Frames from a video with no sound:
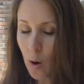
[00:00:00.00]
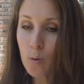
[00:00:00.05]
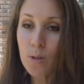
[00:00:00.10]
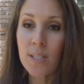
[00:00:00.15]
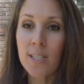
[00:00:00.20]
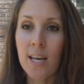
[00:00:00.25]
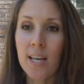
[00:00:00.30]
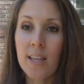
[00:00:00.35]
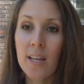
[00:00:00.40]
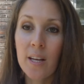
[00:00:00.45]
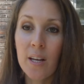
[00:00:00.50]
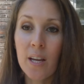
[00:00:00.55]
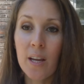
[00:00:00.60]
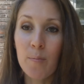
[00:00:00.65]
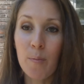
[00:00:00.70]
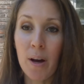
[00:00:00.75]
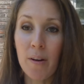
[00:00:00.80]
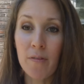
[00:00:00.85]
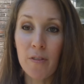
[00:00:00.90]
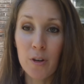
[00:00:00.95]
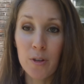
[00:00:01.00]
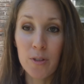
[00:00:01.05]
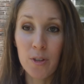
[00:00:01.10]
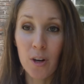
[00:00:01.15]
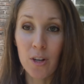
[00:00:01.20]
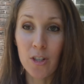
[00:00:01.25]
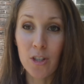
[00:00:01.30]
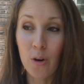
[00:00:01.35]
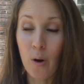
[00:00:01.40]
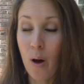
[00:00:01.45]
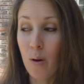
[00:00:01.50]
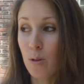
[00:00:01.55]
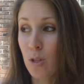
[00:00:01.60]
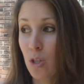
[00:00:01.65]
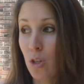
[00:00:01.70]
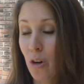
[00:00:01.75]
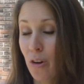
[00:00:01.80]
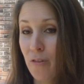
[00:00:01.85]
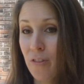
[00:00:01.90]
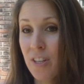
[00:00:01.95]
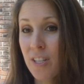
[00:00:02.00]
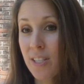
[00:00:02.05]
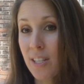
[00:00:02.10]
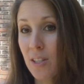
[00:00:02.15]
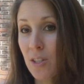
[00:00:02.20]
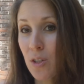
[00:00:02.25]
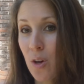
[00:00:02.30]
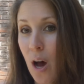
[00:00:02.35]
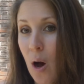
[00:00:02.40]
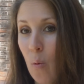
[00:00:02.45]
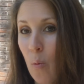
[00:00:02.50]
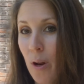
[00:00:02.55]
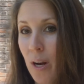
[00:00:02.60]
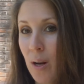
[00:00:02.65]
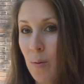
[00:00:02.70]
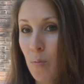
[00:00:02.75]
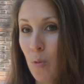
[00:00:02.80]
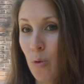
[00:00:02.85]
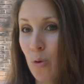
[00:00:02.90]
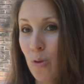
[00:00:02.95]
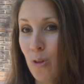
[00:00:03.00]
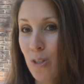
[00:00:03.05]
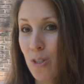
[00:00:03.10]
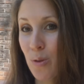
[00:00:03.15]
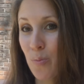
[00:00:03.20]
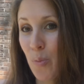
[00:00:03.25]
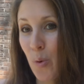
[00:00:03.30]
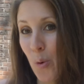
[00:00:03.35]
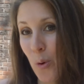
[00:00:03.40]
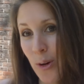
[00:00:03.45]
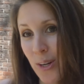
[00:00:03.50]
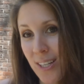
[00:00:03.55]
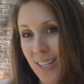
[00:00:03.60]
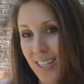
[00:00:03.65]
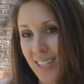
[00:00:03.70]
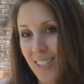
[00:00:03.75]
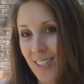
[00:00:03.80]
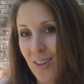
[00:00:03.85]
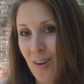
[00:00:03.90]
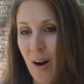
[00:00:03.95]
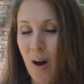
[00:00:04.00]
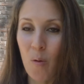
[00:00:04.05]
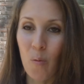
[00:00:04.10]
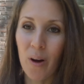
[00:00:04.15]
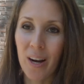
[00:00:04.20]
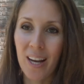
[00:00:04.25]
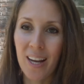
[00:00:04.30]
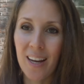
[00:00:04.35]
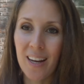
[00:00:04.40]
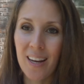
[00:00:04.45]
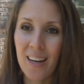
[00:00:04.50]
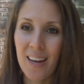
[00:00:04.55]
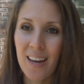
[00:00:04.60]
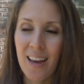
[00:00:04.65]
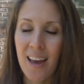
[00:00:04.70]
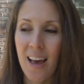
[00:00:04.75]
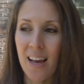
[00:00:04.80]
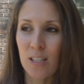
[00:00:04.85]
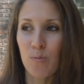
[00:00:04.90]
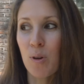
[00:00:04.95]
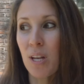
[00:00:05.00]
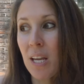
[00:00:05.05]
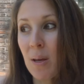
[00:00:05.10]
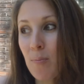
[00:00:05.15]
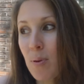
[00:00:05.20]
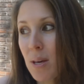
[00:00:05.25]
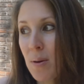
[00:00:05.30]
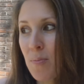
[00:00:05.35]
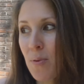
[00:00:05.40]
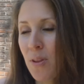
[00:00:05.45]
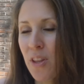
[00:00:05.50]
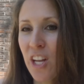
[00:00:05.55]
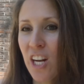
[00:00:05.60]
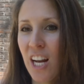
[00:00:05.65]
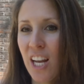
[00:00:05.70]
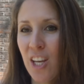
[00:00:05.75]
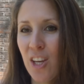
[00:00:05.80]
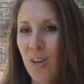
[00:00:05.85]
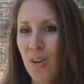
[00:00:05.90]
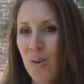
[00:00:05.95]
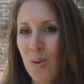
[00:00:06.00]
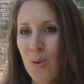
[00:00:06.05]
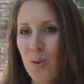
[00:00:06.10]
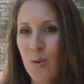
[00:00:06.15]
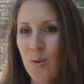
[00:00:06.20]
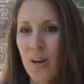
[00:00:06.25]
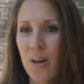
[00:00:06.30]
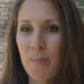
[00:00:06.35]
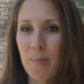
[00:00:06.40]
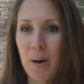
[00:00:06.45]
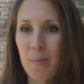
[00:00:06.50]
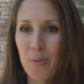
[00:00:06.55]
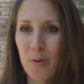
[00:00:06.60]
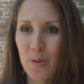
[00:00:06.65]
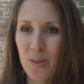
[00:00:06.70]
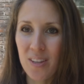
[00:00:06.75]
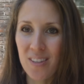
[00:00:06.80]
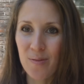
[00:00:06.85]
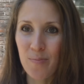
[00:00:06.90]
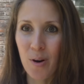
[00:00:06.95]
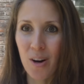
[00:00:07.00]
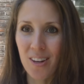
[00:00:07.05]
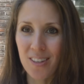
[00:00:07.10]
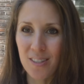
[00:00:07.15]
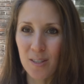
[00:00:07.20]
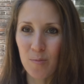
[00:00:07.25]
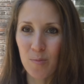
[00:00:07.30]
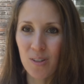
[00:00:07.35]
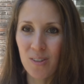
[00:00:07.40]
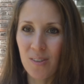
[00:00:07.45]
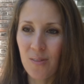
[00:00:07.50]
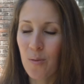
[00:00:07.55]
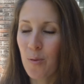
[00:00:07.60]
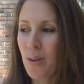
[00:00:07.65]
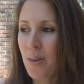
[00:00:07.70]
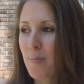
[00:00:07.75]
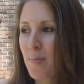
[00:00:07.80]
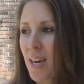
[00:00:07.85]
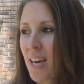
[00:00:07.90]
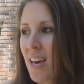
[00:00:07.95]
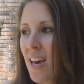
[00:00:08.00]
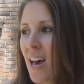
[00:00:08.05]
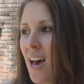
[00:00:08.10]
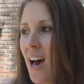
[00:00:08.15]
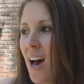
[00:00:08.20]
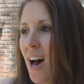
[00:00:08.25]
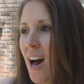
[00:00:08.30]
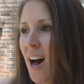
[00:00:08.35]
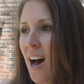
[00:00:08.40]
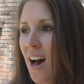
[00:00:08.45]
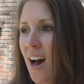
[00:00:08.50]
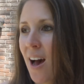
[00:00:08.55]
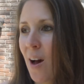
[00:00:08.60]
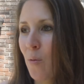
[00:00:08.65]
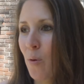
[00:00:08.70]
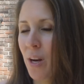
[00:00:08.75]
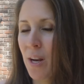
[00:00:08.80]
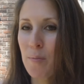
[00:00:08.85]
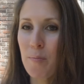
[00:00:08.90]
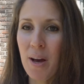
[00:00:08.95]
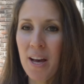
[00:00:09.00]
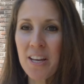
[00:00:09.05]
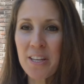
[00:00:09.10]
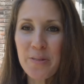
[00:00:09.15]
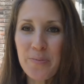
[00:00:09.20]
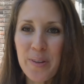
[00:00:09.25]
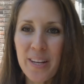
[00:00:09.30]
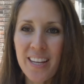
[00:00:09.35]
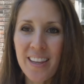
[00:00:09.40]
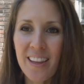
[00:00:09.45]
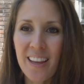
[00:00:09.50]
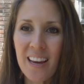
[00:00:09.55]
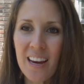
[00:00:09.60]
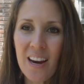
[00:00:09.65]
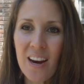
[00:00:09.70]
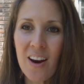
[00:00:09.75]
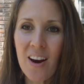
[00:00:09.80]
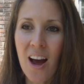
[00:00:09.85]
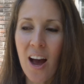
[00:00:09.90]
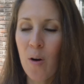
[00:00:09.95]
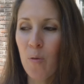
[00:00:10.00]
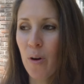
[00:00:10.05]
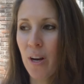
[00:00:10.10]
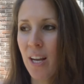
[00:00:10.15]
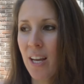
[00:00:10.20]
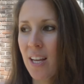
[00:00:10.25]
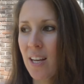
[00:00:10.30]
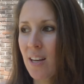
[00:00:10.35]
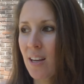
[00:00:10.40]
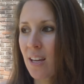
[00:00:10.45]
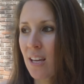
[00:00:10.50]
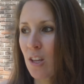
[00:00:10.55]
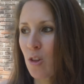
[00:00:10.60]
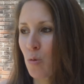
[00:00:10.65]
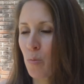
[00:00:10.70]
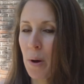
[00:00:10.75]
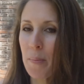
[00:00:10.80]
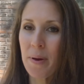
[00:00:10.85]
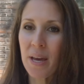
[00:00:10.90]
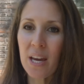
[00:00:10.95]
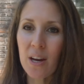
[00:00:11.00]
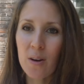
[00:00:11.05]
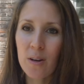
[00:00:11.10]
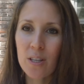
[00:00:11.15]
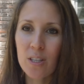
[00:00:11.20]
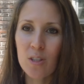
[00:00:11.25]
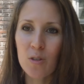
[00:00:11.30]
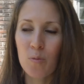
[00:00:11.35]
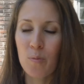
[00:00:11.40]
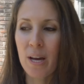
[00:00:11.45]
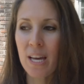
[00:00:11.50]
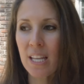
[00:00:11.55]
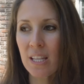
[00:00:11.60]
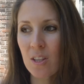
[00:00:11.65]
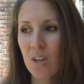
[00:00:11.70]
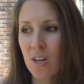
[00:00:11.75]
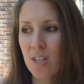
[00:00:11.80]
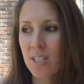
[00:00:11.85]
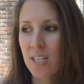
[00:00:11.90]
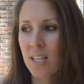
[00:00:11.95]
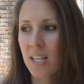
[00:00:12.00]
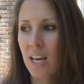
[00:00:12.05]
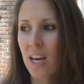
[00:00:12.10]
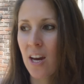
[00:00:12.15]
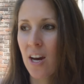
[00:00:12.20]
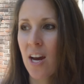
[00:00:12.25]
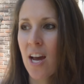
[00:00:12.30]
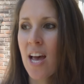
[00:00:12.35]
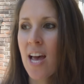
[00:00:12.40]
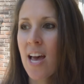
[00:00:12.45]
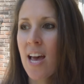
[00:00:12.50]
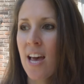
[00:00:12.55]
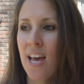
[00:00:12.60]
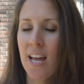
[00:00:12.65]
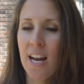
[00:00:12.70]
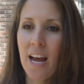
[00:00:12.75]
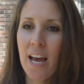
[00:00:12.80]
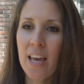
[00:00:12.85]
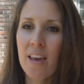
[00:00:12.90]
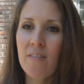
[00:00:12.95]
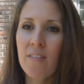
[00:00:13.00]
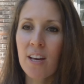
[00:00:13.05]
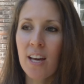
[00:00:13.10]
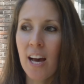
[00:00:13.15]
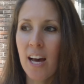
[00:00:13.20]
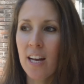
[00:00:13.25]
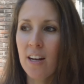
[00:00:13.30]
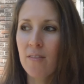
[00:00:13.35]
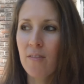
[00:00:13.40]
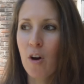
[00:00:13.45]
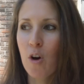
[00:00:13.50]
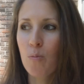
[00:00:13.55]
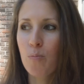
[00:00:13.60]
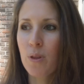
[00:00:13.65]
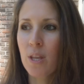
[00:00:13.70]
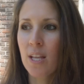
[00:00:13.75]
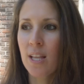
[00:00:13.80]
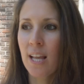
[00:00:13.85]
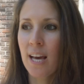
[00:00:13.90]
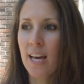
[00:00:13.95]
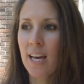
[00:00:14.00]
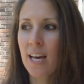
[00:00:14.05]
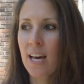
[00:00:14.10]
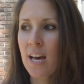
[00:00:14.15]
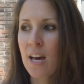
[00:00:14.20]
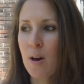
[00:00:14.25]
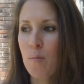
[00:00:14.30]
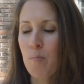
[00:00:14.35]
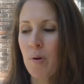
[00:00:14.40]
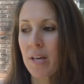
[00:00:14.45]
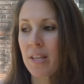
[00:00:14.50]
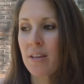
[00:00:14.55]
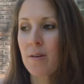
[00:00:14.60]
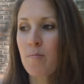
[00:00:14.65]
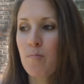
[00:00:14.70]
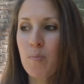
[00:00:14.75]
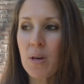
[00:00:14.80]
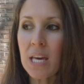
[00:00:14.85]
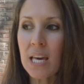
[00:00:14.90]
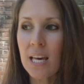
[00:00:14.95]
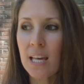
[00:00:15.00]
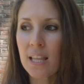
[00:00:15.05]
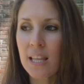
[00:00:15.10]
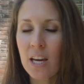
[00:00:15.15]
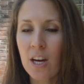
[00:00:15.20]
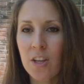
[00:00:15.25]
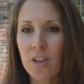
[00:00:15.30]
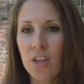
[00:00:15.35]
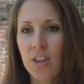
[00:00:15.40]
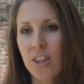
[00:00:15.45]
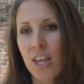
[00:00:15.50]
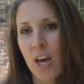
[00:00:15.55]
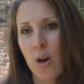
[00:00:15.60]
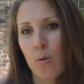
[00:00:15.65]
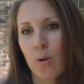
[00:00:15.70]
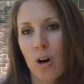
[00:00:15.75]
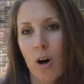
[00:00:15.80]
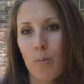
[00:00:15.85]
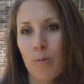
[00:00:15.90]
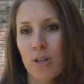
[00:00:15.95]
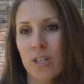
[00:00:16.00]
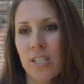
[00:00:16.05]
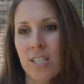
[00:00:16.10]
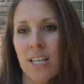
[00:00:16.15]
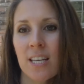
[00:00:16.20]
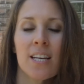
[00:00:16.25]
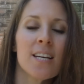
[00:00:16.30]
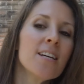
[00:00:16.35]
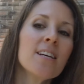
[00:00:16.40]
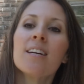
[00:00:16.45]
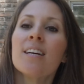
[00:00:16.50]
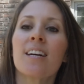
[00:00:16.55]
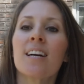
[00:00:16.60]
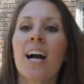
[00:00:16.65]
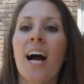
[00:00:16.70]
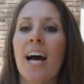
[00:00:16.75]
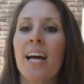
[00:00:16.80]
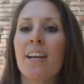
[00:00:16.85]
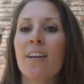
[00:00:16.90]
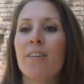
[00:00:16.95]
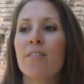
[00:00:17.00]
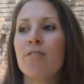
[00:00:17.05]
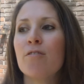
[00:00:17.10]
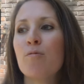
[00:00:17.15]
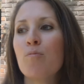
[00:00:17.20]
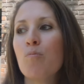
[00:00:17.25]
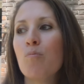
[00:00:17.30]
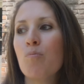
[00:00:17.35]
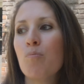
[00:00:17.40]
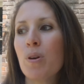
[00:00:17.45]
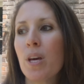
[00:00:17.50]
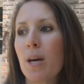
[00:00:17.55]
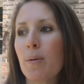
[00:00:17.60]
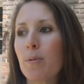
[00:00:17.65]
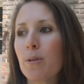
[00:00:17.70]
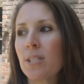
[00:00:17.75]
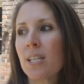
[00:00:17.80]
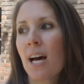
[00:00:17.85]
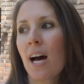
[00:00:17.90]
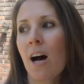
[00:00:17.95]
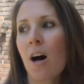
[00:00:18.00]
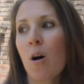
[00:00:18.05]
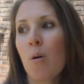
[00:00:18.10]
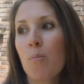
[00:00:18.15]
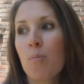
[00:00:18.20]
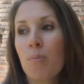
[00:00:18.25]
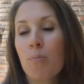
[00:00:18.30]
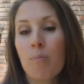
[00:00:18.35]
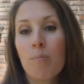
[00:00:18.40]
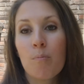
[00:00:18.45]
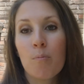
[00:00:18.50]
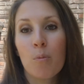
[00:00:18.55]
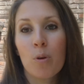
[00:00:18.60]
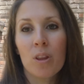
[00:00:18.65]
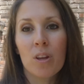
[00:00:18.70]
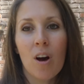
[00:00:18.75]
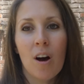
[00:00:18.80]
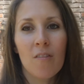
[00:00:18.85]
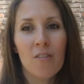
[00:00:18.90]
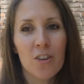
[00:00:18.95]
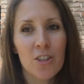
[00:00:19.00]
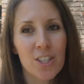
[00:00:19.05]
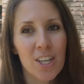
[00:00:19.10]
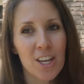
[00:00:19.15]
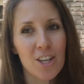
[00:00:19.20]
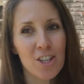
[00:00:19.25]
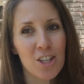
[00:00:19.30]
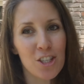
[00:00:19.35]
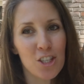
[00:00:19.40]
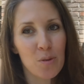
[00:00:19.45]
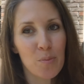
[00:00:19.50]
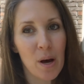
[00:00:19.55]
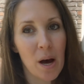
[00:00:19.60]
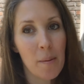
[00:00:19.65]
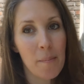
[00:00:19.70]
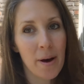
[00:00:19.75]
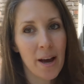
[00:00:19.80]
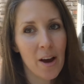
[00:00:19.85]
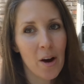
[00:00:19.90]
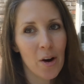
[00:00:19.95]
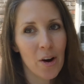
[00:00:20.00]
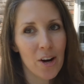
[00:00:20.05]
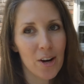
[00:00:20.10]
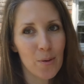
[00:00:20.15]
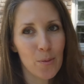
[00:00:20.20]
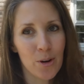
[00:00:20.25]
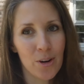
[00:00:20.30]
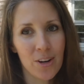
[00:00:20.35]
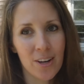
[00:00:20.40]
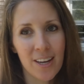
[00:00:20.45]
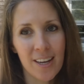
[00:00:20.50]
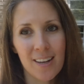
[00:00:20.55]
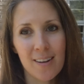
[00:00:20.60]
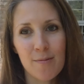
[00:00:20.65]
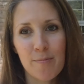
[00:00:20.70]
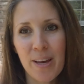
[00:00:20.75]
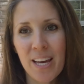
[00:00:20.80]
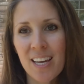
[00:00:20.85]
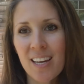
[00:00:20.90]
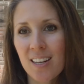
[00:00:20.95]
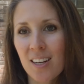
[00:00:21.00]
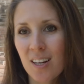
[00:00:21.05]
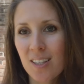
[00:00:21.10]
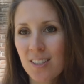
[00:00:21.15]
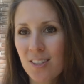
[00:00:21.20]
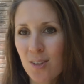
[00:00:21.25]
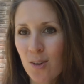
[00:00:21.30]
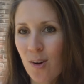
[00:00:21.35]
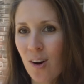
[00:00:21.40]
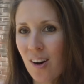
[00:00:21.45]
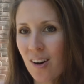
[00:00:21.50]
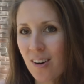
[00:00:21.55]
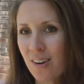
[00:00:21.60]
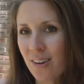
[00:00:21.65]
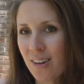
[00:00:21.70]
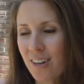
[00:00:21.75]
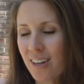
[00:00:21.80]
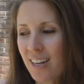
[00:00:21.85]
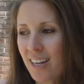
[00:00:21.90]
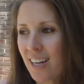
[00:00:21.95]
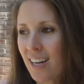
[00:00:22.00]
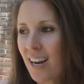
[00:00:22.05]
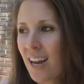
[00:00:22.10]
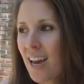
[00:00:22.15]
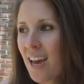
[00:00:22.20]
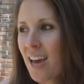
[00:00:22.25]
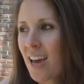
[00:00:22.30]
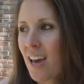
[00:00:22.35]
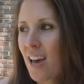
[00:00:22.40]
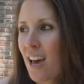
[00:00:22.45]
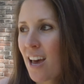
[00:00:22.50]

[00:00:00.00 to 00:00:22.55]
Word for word: I will say that in my first art show I was nervous, and so I wanted moral support, and so I wanted as many people that I knew in my booth as possible with me. I wanted my husband in there, I wanted either my parents or my in-laws in there, and I even kind of hoped that, like, by them being there, that they would almost kind of be able to help with conversations about my artwork and make it not so awkward, and